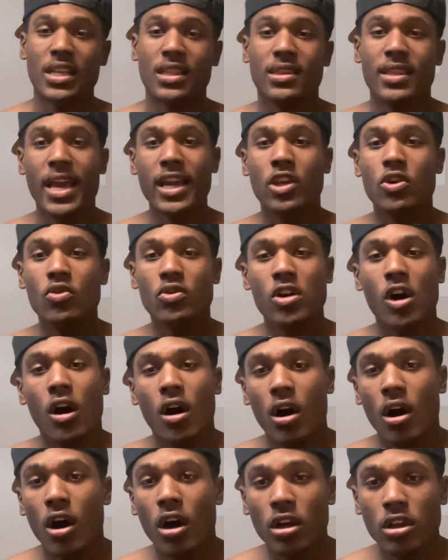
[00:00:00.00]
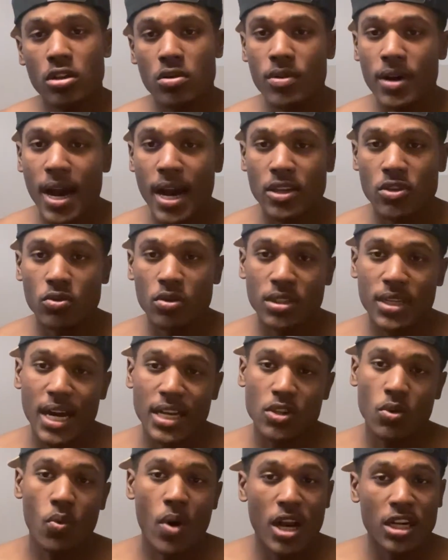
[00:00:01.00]
say thank you to all of you guys who decided
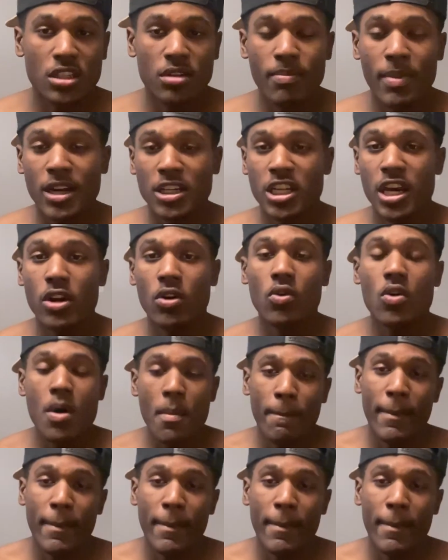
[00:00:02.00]
to watch my channel.